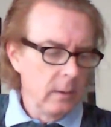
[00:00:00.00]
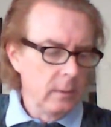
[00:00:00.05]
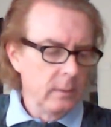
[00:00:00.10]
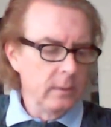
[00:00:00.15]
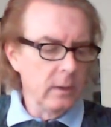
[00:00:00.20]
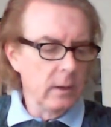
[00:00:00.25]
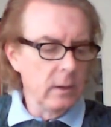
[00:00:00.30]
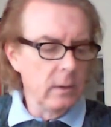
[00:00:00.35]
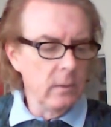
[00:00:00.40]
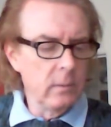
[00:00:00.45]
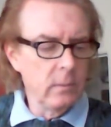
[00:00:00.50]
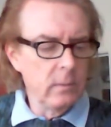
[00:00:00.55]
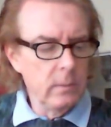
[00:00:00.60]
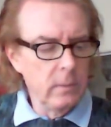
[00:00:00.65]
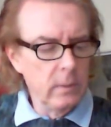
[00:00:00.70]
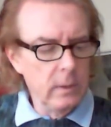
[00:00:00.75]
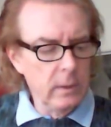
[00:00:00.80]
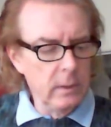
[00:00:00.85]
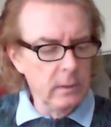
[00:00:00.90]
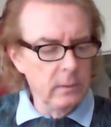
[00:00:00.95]
Now,
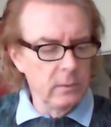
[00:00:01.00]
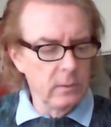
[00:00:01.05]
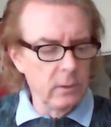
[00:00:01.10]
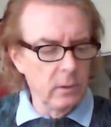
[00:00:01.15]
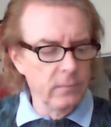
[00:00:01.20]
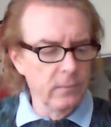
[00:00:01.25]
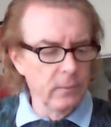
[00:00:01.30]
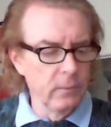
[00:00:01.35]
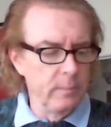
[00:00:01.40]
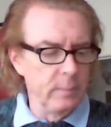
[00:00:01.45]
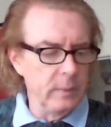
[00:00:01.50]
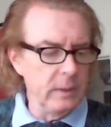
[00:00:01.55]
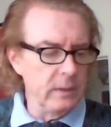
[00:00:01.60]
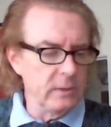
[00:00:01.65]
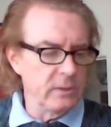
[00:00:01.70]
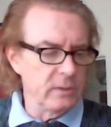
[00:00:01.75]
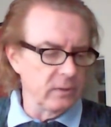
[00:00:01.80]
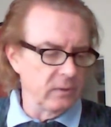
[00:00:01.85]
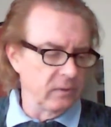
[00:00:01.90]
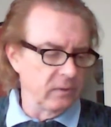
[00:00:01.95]
in Dover
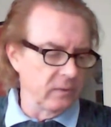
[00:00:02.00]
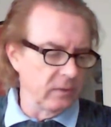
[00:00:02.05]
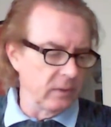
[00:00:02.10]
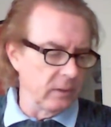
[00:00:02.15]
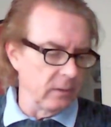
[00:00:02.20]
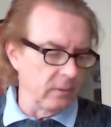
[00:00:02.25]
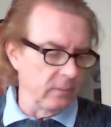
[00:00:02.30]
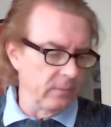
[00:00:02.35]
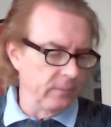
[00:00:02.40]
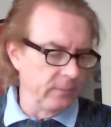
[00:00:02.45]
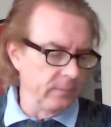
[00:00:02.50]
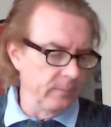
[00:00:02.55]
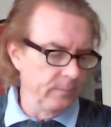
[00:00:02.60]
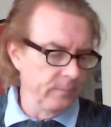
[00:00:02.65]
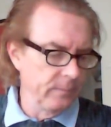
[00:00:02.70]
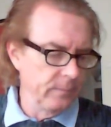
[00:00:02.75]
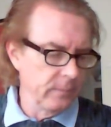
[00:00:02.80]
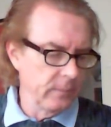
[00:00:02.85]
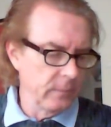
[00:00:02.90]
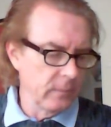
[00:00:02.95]
Beach itself,
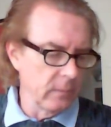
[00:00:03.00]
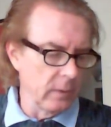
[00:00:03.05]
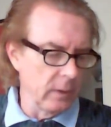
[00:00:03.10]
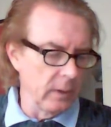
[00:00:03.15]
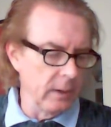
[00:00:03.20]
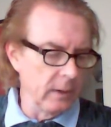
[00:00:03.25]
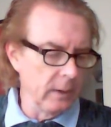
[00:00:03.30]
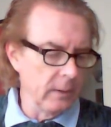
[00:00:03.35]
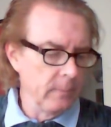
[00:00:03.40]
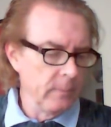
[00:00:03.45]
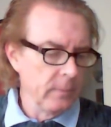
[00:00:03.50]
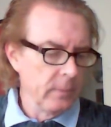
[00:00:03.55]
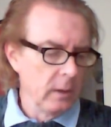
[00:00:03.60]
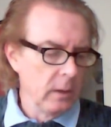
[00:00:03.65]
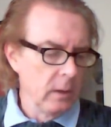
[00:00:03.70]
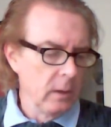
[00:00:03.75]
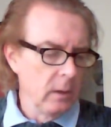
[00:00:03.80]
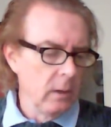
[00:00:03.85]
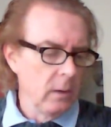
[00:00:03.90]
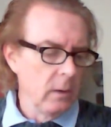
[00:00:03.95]
right,
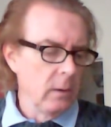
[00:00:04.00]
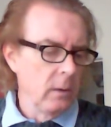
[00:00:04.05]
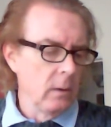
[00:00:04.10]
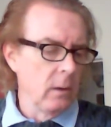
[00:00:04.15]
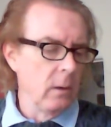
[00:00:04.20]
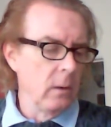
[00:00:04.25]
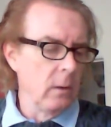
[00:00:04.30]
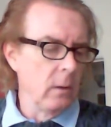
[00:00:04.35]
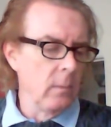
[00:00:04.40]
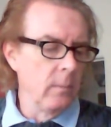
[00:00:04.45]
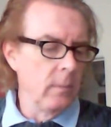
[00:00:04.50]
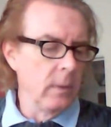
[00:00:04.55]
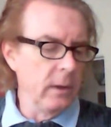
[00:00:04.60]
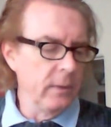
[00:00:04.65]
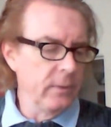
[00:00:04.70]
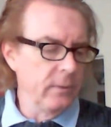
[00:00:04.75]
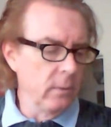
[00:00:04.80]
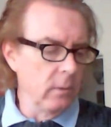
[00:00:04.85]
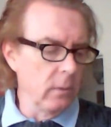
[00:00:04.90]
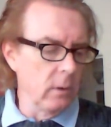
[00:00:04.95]

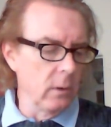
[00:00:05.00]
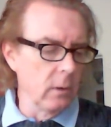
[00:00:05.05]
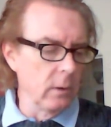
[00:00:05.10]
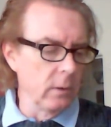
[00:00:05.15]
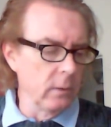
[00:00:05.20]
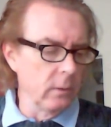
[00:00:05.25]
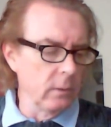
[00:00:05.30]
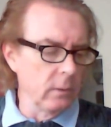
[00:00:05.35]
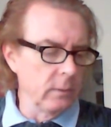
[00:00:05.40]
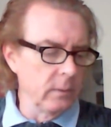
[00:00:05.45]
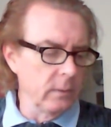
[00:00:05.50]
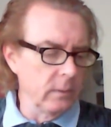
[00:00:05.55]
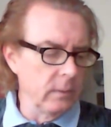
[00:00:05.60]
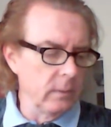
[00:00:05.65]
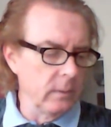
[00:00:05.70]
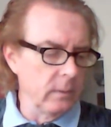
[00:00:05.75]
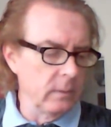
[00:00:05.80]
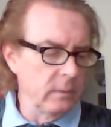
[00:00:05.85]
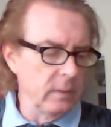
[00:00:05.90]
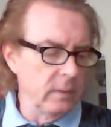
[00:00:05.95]
Matthew Arnold
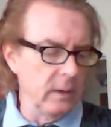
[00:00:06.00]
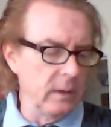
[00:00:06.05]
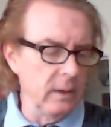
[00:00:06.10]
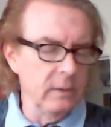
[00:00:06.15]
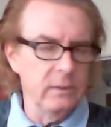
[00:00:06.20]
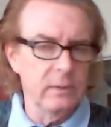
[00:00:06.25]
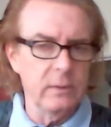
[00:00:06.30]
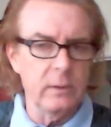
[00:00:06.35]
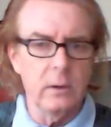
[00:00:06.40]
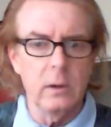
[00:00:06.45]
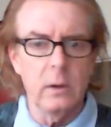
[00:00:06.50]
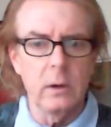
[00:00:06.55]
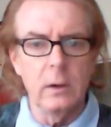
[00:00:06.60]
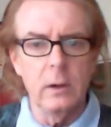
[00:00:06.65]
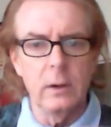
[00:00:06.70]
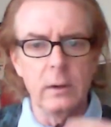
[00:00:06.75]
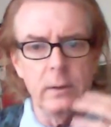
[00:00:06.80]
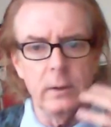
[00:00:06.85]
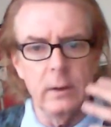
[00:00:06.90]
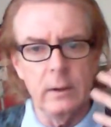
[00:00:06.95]
takes
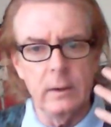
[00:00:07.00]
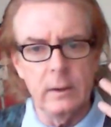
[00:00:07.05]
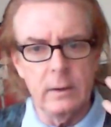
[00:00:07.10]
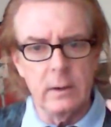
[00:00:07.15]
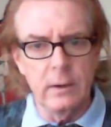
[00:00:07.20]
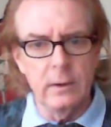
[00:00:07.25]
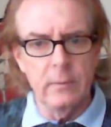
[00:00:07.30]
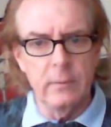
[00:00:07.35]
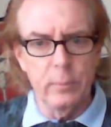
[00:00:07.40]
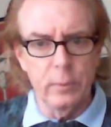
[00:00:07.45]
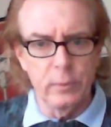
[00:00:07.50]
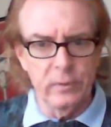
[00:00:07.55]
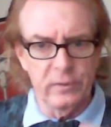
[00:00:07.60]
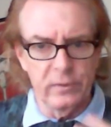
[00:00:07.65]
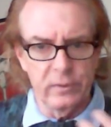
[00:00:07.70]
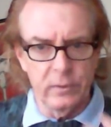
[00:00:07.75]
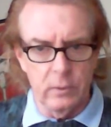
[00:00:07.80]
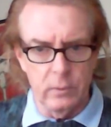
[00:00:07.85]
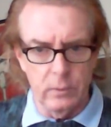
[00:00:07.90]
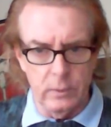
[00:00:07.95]
on a kind of
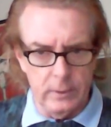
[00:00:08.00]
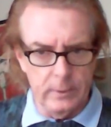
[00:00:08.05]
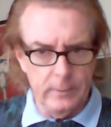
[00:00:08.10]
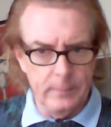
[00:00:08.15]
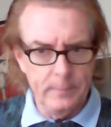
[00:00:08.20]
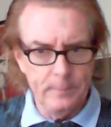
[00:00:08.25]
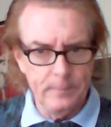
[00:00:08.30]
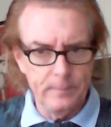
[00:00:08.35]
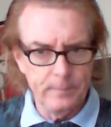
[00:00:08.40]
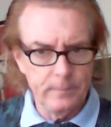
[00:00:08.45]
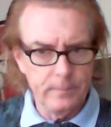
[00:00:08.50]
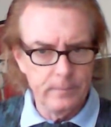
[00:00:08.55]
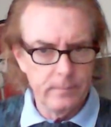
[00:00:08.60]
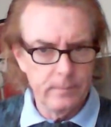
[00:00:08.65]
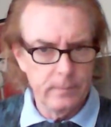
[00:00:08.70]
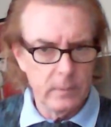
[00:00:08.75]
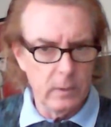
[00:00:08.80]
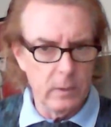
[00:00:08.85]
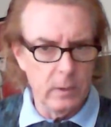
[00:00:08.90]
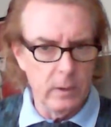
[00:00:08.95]
persona,
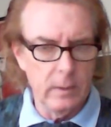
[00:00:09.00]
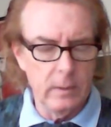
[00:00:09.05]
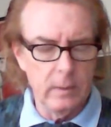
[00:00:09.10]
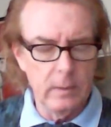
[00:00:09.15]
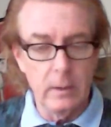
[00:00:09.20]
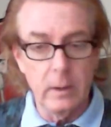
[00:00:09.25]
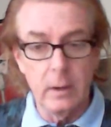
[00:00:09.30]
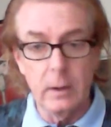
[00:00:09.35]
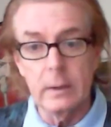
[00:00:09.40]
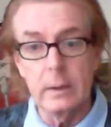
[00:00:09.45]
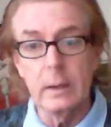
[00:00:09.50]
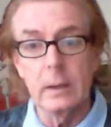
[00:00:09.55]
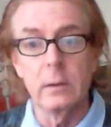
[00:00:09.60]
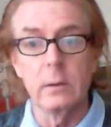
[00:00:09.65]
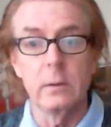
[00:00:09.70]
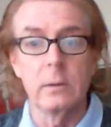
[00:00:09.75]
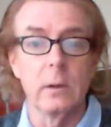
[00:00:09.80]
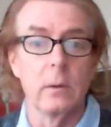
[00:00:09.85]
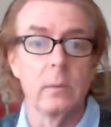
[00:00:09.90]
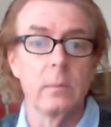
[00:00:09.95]
right? Now,
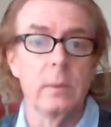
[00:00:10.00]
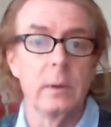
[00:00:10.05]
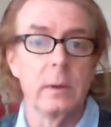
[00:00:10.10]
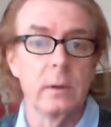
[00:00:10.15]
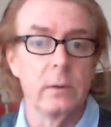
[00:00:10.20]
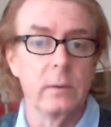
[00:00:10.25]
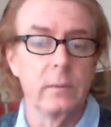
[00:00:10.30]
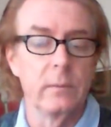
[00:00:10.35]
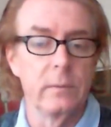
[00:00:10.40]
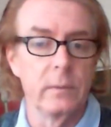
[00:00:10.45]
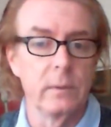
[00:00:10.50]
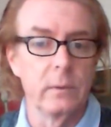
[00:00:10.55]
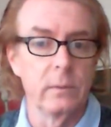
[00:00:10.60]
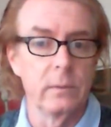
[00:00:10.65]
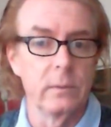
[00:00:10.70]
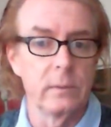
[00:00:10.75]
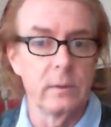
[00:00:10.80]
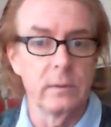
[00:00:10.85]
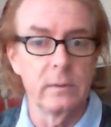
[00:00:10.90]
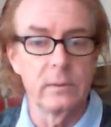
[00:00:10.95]
again, don't be
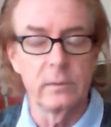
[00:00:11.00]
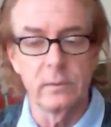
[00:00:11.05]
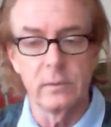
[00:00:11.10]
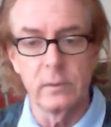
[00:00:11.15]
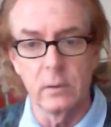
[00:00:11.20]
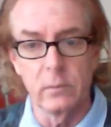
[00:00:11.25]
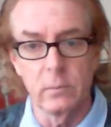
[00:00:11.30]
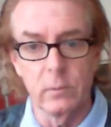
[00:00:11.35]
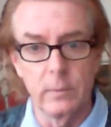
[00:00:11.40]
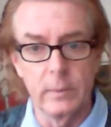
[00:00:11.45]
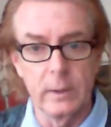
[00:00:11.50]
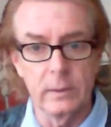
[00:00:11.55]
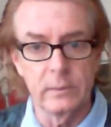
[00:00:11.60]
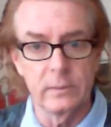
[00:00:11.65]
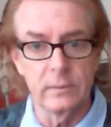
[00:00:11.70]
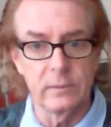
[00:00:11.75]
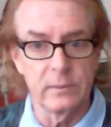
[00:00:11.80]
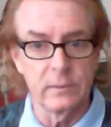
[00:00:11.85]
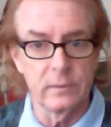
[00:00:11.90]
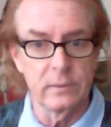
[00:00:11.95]
confused. This is not
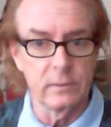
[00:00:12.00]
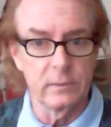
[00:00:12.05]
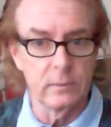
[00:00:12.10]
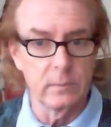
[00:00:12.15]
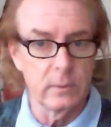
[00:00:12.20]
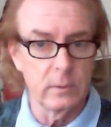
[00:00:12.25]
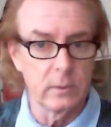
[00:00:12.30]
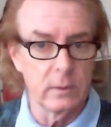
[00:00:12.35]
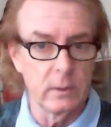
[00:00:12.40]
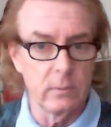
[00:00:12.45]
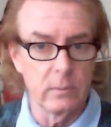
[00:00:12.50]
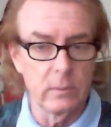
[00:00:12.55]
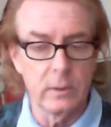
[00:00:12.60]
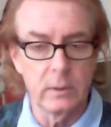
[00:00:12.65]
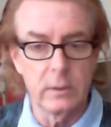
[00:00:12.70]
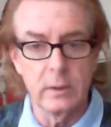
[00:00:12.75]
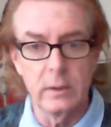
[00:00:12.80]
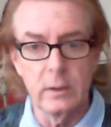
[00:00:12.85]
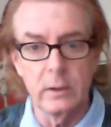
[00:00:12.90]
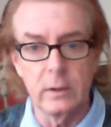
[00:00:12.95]
romanticism, okay? We're
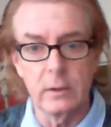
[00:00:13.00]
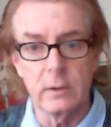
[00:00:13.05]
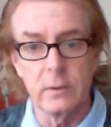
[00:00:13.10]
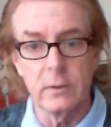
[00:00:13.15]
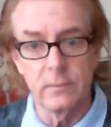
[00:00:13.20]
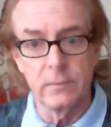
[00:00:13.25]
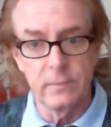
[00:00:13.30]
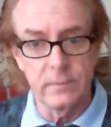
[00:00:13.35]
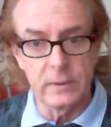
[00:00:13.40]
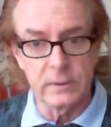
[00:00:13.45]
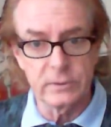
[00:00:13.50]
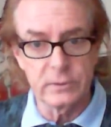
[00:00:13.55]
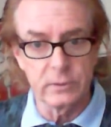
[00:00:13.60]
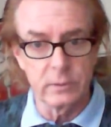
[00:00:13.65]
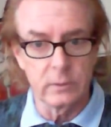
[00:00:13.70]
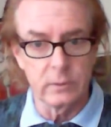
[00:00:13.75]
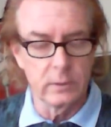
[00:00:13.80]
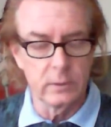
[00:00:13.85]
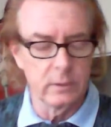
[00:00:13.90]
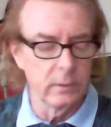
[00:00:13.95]
not getting a
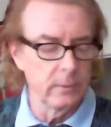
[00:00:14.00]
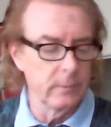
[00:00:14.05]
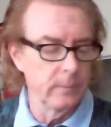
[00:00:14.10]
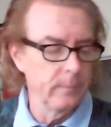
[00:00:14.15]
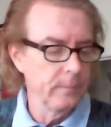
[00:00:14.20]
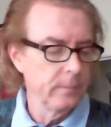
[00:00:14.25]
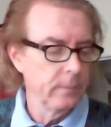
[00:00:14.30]
confessional here.